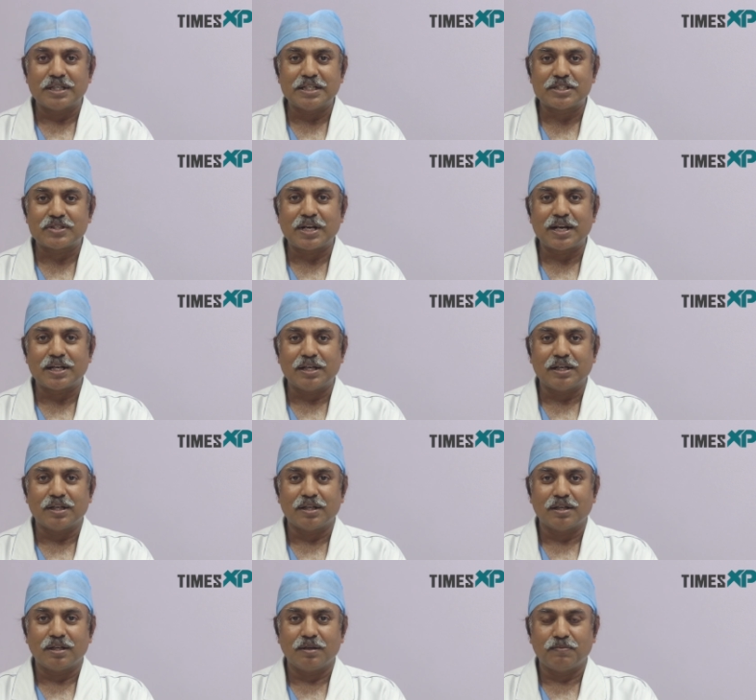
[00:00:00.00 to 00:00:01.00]
instantly,
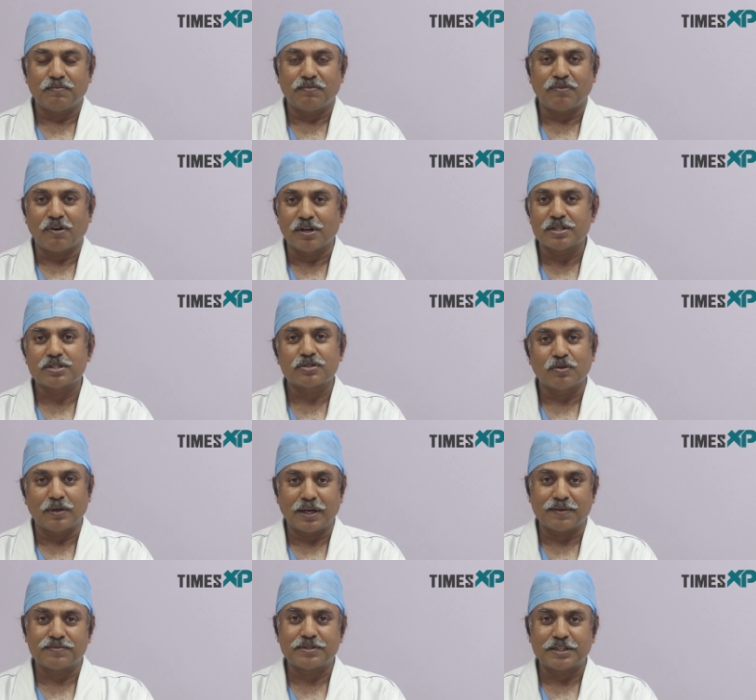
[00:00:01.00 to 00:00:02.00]
he falls,
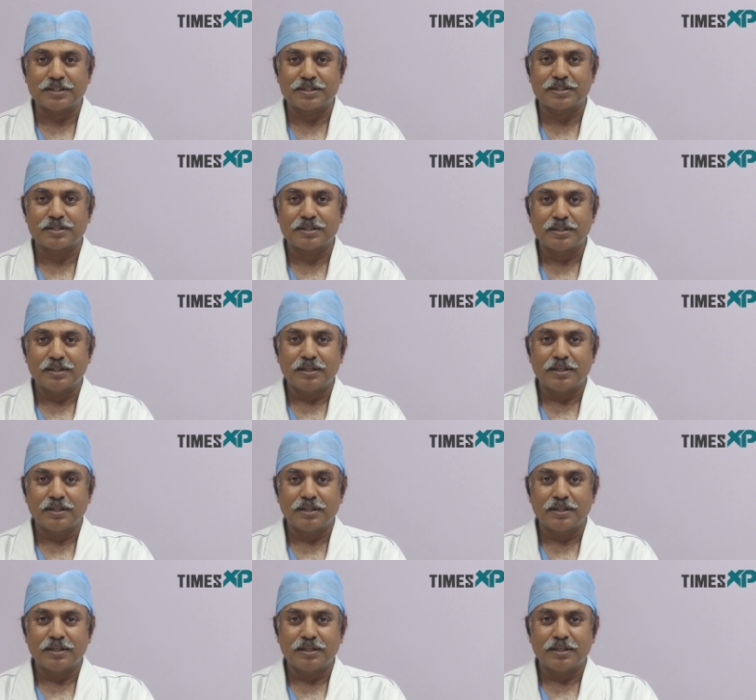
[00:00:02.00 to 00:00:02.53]
collapses.